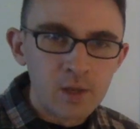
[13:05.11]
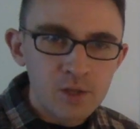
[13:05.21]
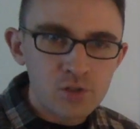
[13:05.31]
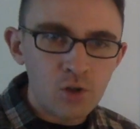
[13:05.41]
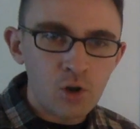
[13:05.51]

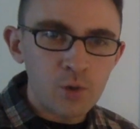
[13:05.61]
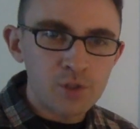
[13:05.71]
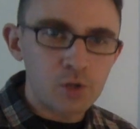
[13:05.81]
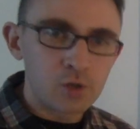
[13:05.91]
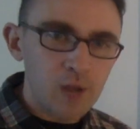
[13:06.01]
So it's
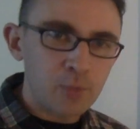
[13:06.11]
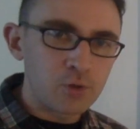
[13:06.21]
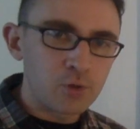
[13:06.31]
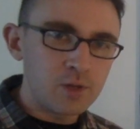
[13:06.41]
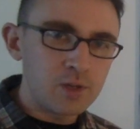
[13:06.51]
a good
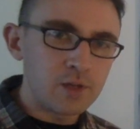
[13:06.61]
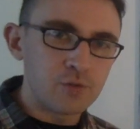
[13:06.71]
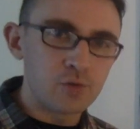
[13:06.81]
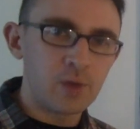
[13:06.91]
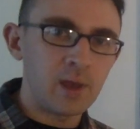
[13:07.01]
opportunity if
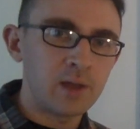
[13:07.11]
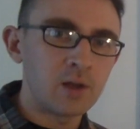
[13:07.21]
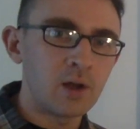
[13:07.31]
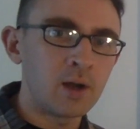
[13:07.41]
you can